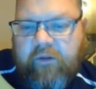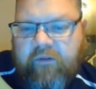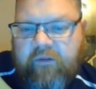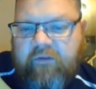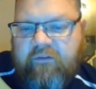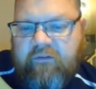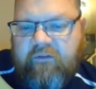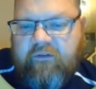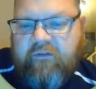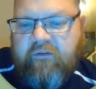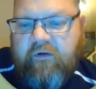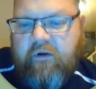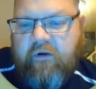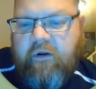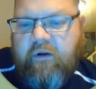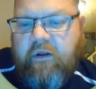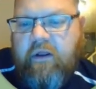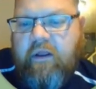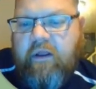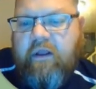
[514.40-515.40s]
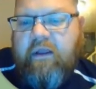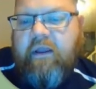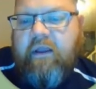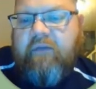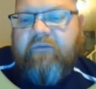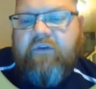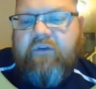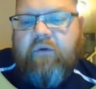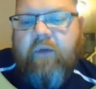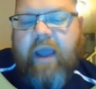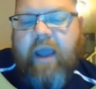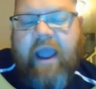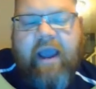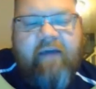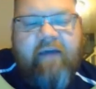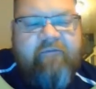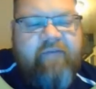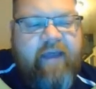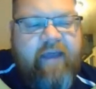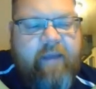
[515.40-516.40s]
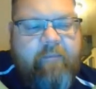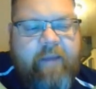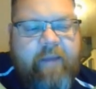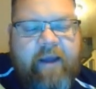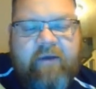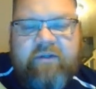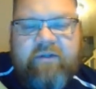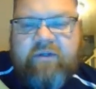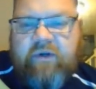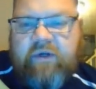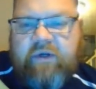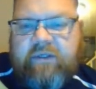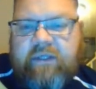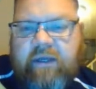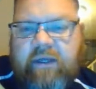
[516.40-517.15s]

in the center. If you have that mouse hooked